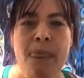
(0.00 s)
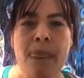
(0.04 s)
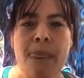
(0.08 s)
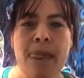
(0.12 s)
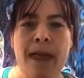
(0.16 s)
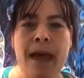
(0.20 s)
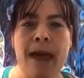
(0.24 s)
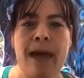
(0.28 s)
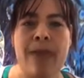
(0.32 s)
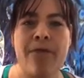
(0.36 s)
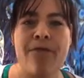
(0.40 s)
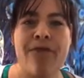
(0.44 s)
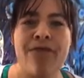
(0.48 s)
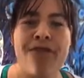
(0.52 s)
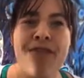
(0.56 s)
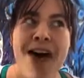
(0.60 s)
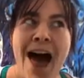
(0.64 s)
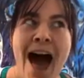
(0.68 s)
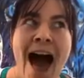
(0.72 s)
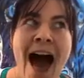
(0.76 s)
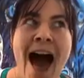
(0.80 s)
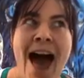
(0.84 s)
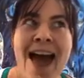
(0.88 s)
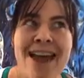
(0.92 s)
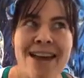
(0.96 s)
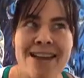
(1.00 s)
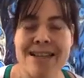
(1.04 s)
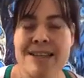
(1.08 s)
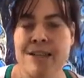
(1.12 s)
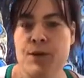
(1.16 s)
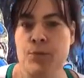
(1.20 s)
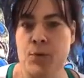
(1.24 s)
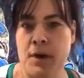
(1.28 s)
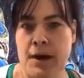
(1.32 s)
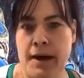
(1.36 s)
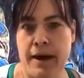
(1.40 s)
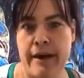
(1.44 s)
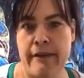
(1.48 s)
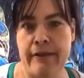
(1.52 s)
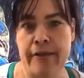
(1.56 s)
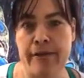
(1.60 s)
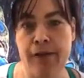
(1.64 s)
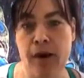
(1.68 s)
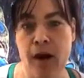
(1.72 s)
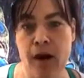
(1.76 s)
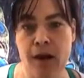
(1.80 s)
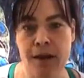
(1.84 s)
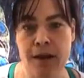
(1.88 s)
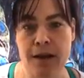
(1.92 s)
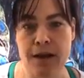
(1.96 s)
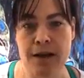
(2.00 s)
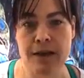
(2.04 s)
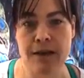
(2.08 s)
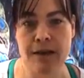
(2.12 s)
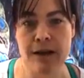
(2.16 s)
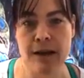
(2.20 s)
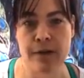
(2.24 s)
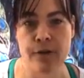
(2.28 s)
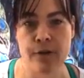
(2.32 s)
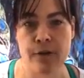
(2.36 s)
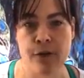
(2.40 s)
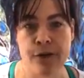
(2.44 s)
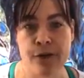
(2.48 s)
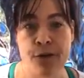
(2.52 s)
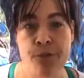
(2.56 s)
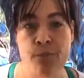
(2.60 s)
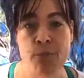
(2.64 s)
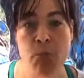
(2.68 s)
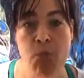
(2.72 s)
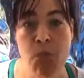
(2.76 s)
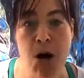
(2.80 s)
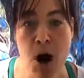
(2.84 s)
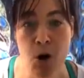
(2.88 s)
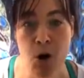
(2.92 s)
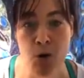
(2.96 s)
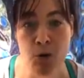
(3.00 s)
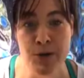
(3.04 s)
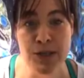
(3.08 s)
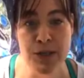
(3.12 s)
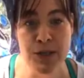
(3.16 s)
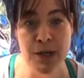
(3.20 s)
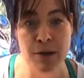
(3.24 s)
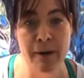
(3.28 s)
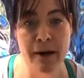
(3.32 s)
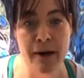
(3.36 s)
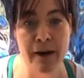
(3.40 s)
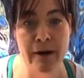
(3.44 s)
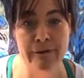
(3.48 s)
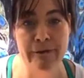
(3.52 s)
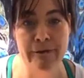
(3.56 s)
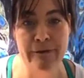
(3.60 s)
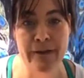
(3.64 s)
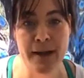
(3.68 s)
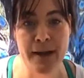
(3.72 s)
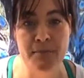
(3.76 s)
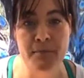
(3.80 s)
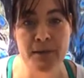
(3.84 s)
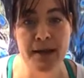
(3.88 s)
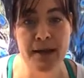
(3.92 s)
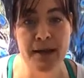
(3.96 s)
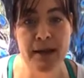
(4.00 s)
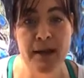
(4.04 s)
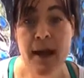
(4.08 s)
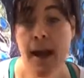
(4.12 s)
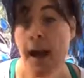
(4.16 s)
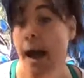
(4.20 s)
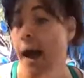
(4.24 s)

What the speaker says: And that is what I've fallen in love with most about family.